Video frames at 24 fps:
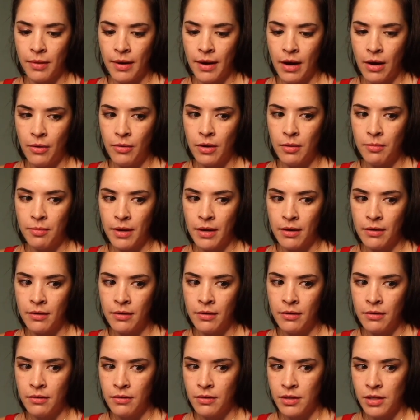power
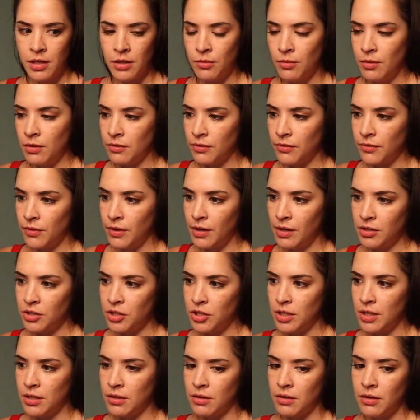button to
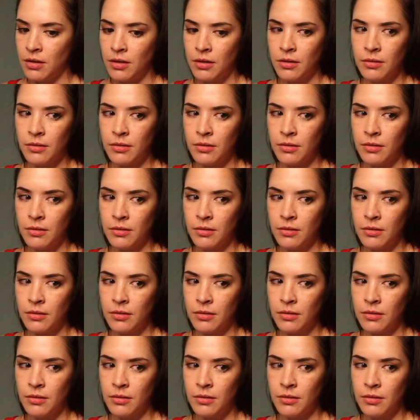refresh it,